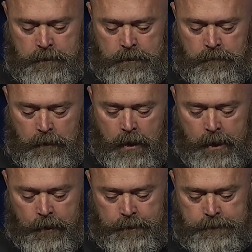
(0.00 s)
Well,
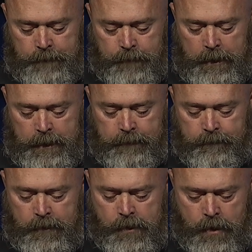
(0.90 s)
I honestly
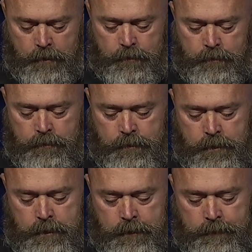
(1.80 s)
believe and know
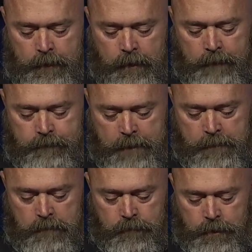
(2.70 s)
that I have
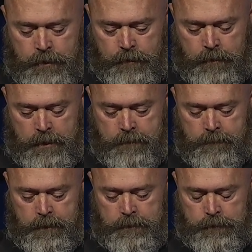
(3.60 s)
come up with a cure
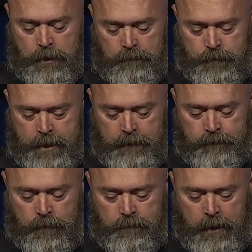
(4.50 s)
to help
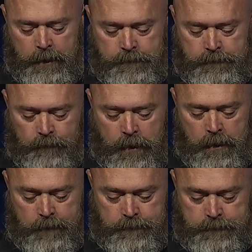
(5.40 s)
transform millions of
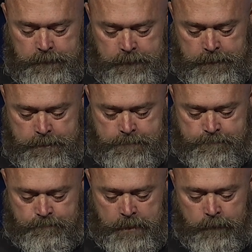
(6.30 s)
lives.
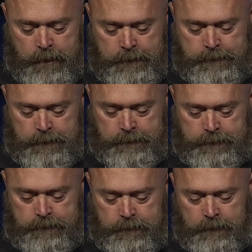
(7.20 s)
No one
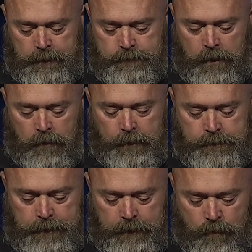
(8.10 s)
listens. It's a
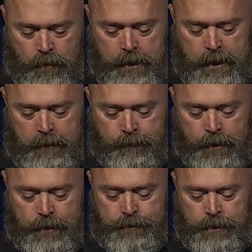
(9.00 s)
holistic, coordinated
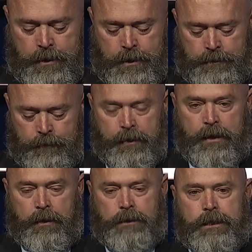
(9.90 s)
approach to
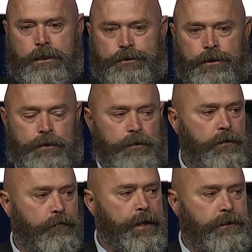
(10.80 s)
rehabilitation,
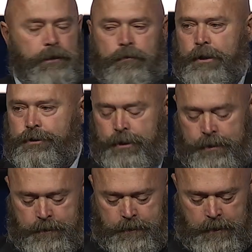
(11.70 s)

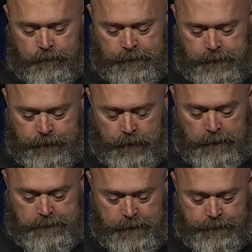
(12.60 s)
reintegration and
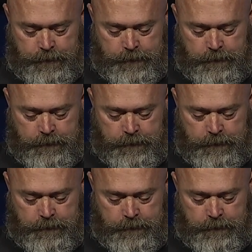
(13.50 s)
resocialisation.